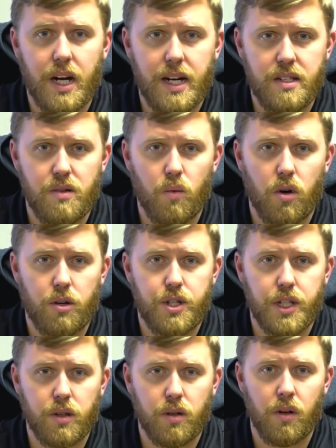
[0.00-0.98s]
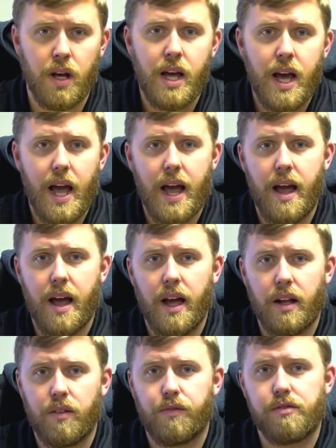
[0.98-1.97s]
ice and water shield,
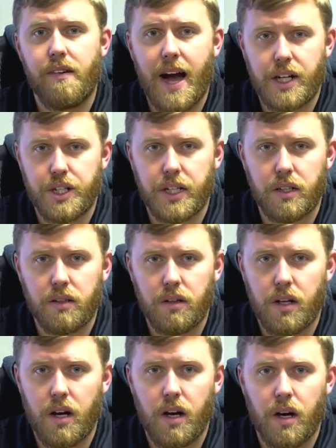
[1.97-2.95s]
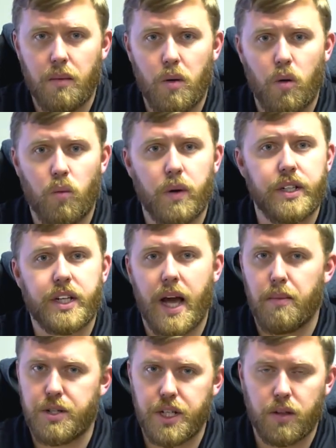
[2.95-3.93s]
and flashing or ridge
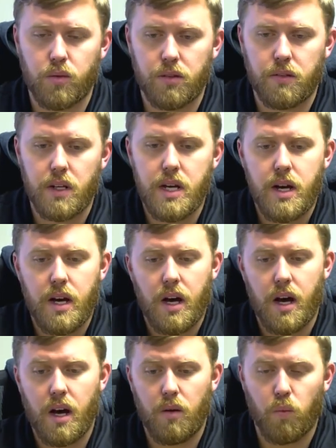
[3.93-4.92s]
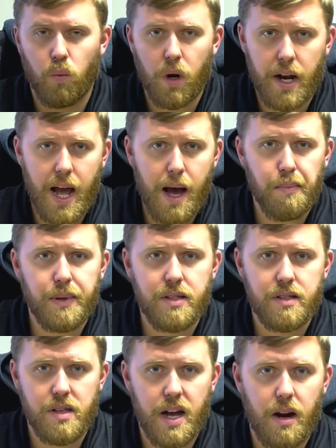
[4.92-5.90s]
cap shingles. What
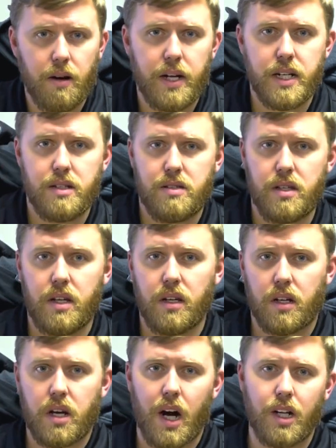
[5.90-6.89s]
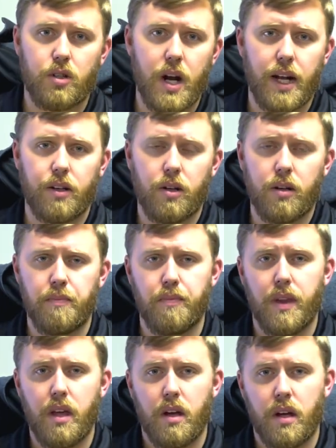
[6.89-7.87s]
happens there is the contractor
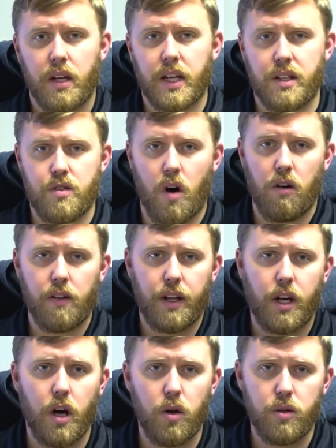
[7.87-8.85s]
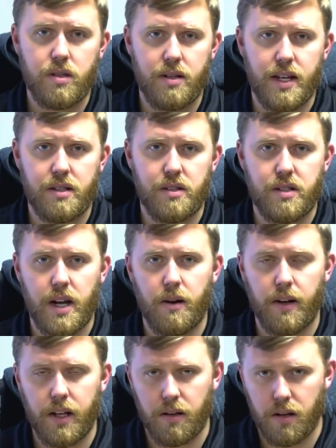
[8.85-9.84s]
gets all of the codes
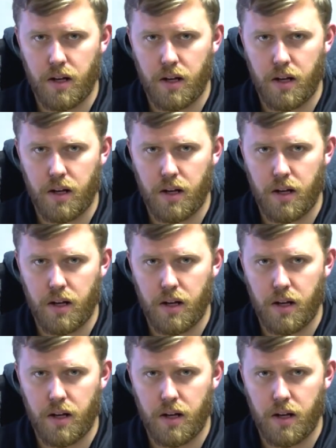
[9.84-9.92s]
necessary,